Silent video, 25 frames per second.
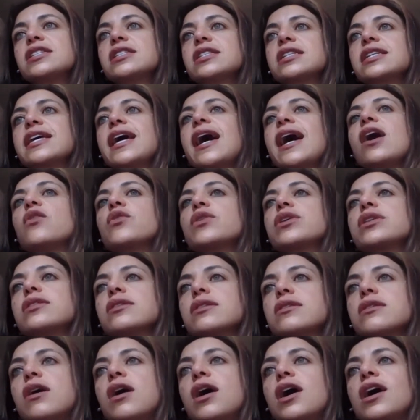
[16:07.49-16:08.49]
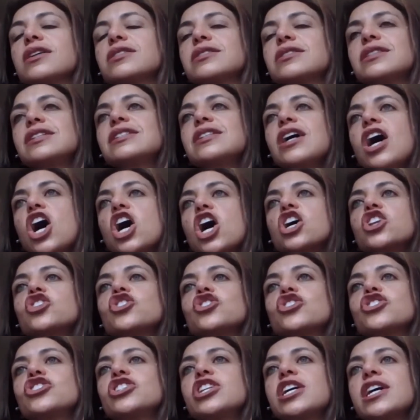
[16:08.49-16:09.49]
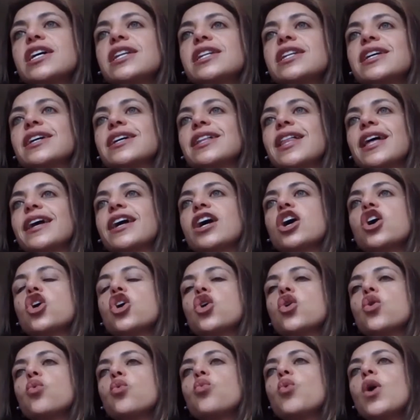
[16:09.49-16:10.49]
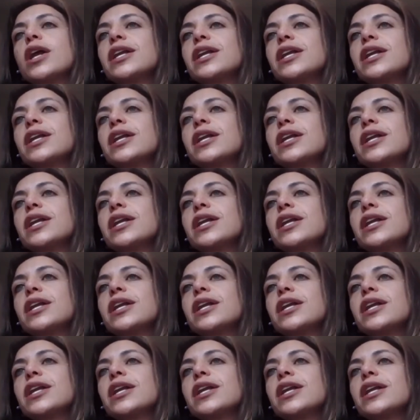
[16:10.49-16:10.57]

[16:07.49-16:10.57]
is counting the cost, is understanding, like,